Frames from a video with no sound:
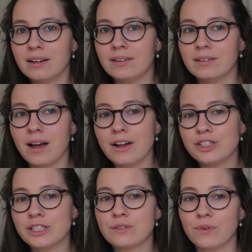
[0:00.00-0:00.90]

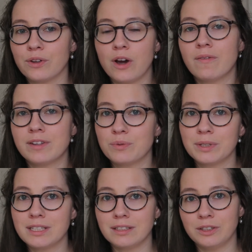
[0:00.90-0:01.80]
not just for the obvious
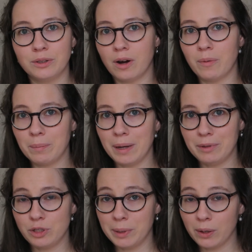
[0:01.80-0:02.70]
reason you don't want
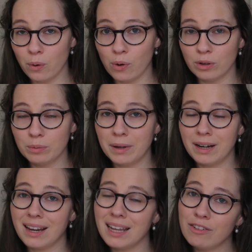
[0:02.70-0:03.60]
baby to be cold,
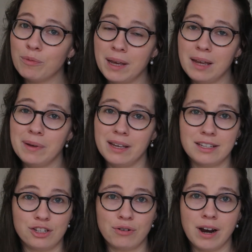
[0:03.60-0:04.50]
but if baby
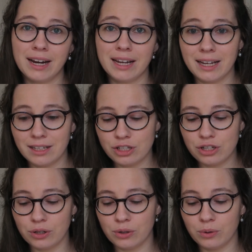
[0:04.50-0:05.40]
is trying
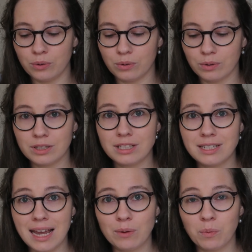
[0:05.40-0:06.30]
to
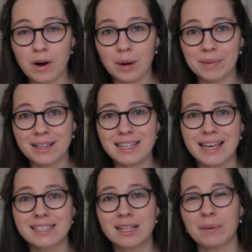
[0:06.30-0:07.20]
stay warm, that
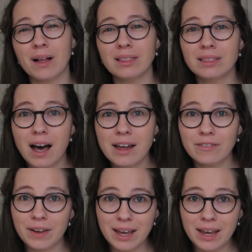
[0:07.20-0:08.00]
takes up a lot of